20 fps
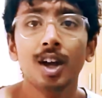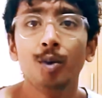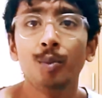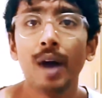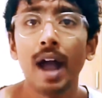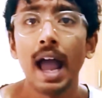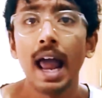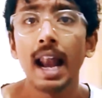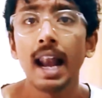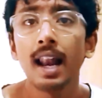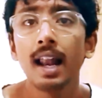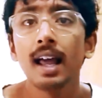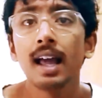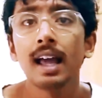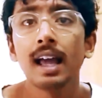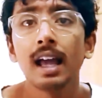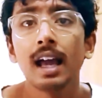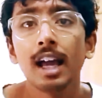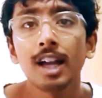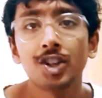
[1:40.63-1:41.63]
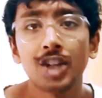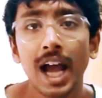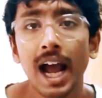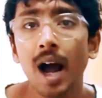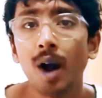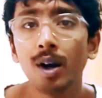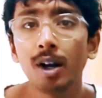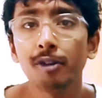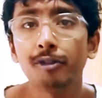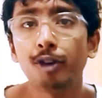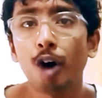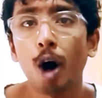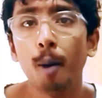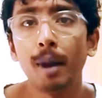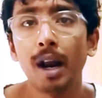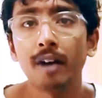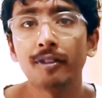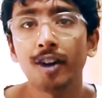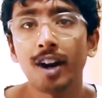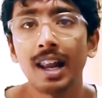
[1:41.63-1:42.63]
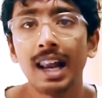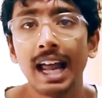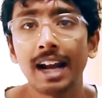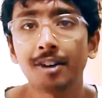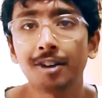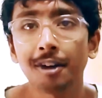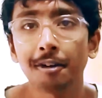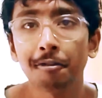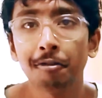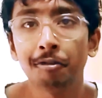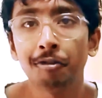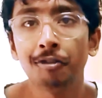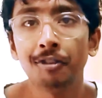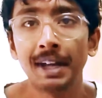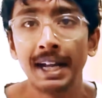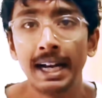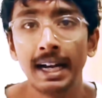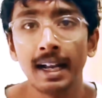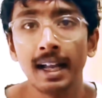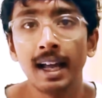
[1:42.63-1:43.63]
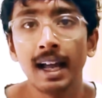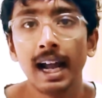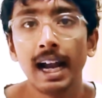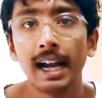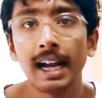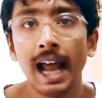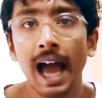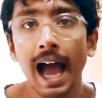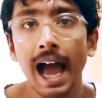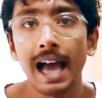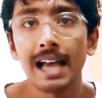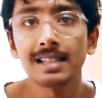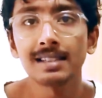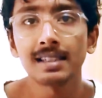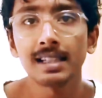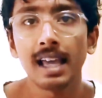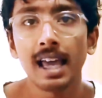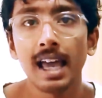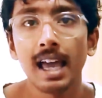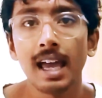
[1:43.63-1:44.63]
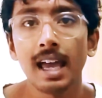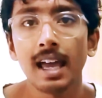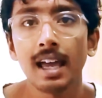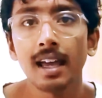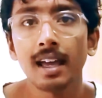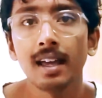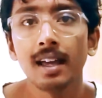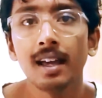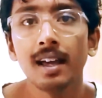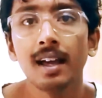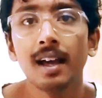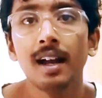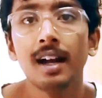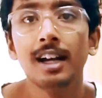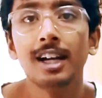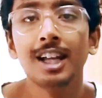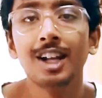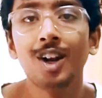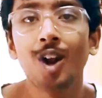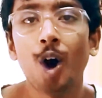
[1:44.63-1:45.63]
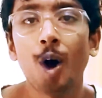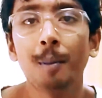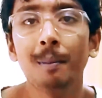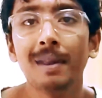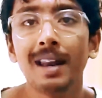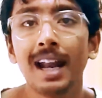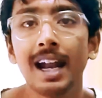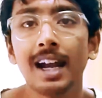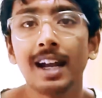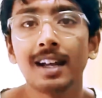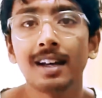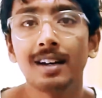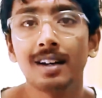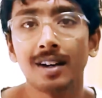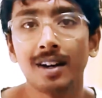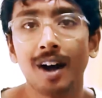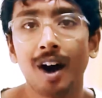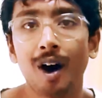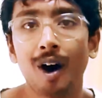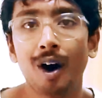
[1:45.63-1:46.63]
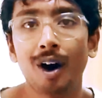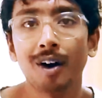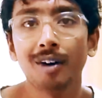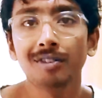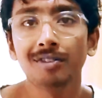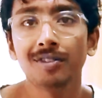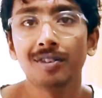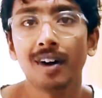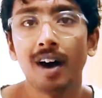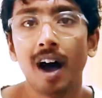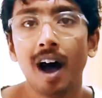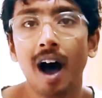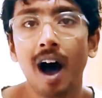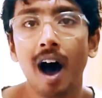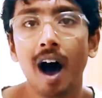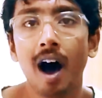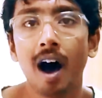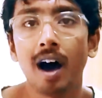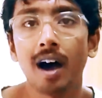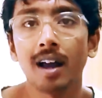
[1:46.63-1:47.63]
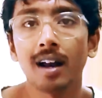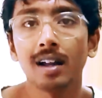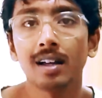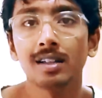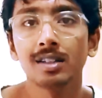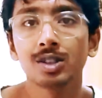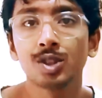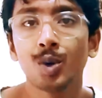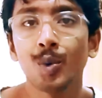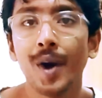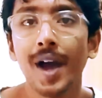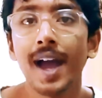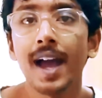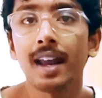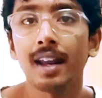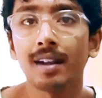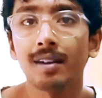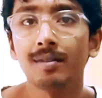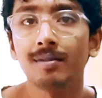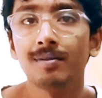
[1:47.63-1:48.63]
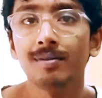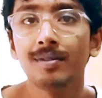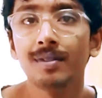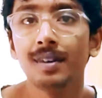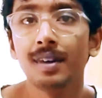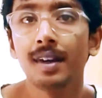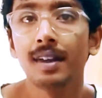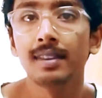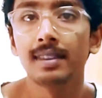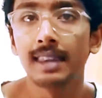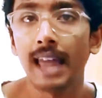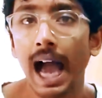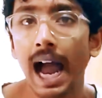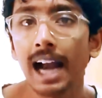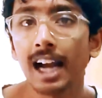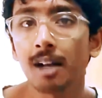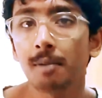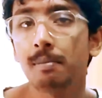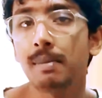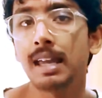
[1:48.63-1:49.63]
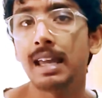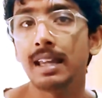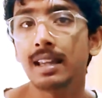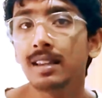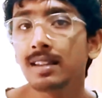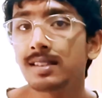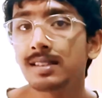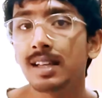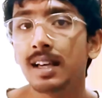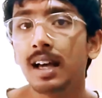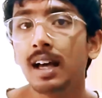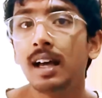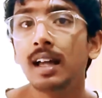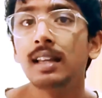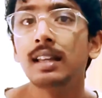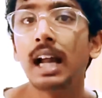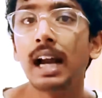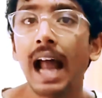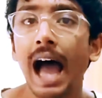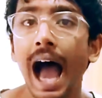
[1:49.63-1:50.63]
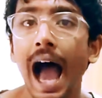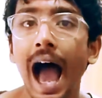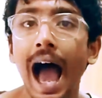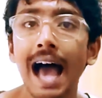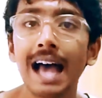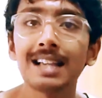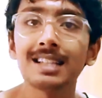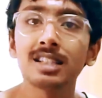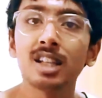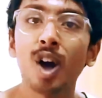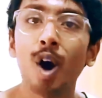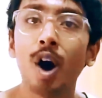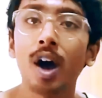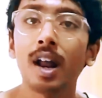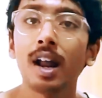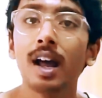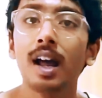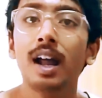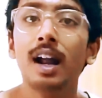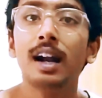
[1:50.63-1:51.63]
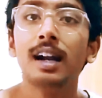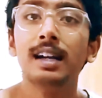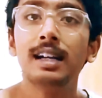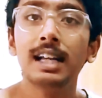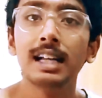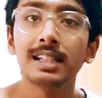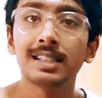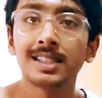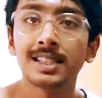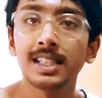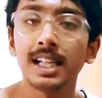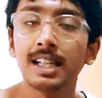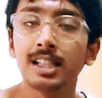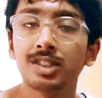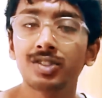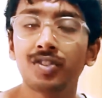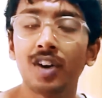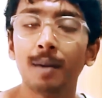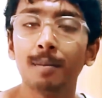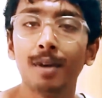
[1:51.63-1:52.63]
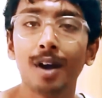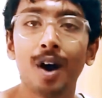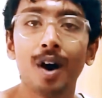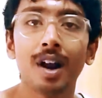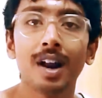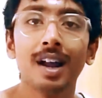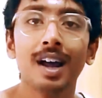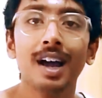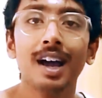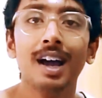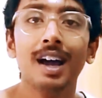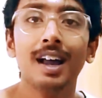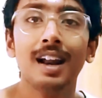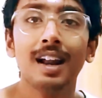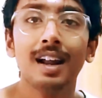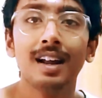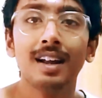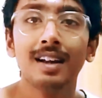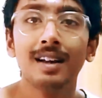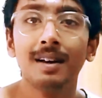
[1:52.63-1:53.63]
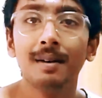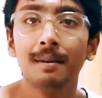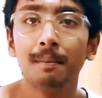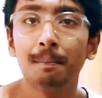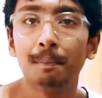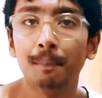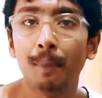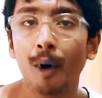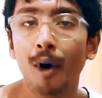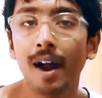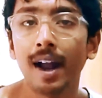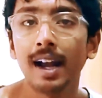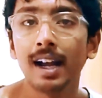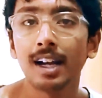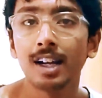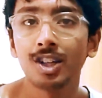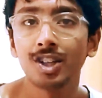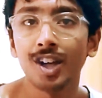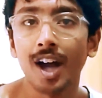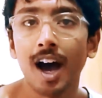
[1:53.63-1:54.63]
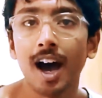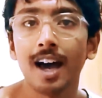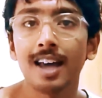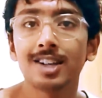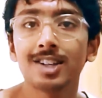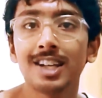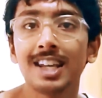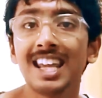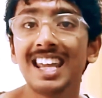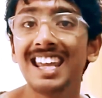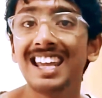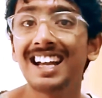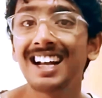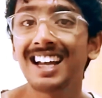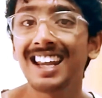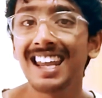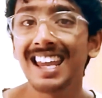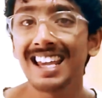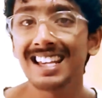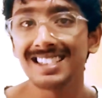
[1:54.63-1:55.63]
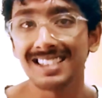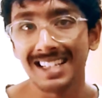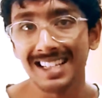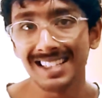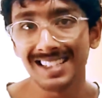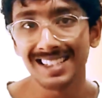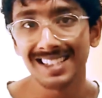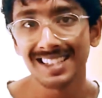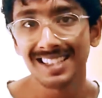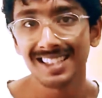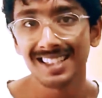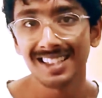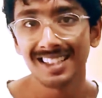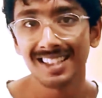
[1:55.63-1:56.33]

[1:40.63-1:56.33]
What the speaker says: Well, check out the formula for electric field. It has a denominator of r square. That means that as your distance from your point charge increases,